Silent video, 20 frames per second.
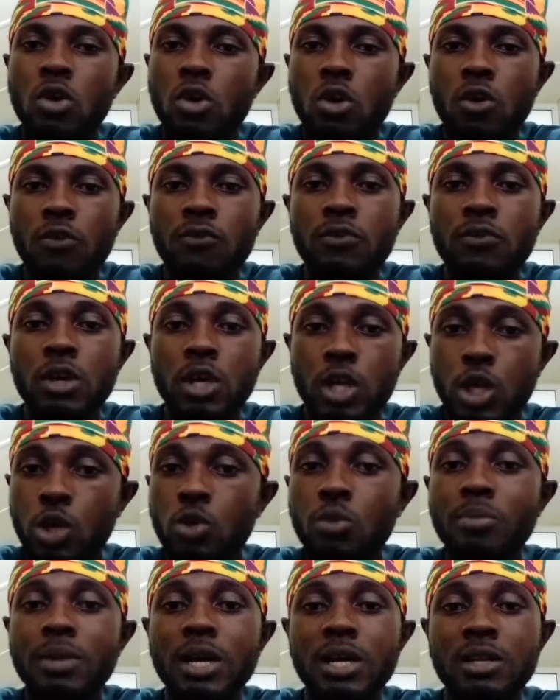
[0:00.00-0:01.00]
of
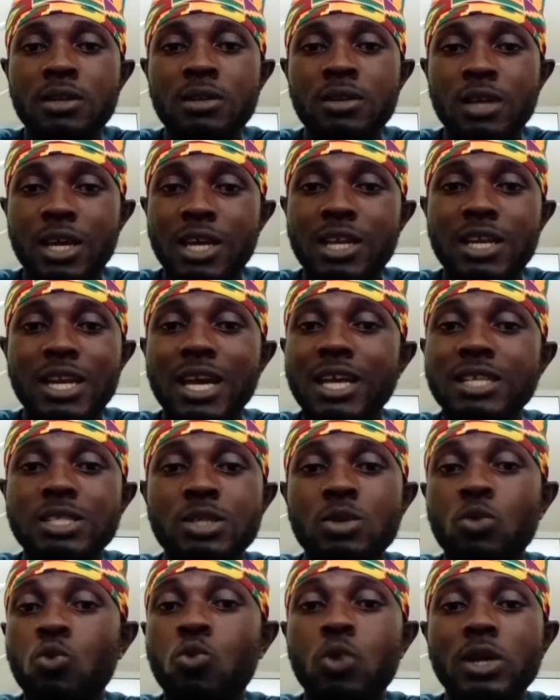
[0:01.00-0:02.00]
human, and
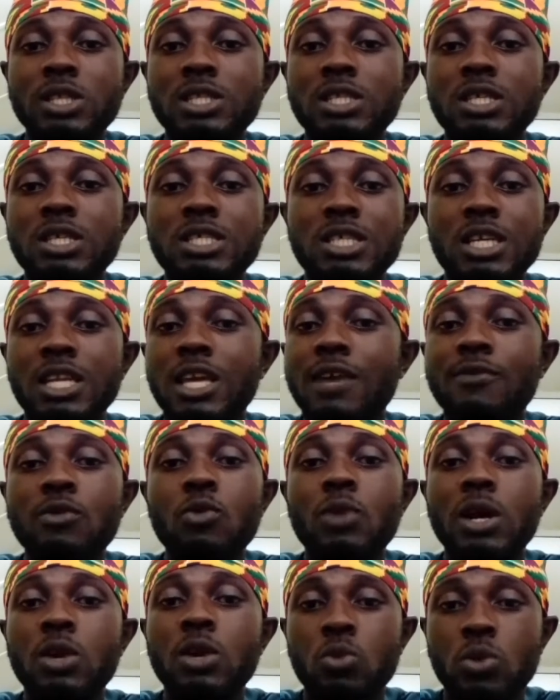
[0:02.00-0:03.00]
that's what each and
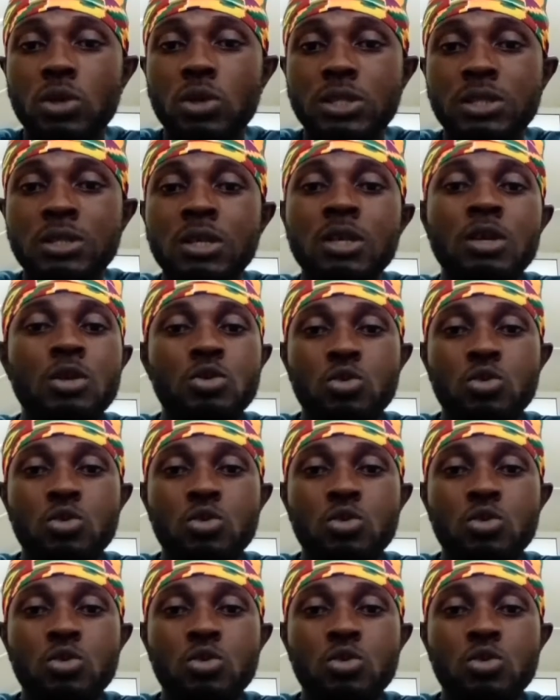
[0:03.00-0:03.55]
everyone wants.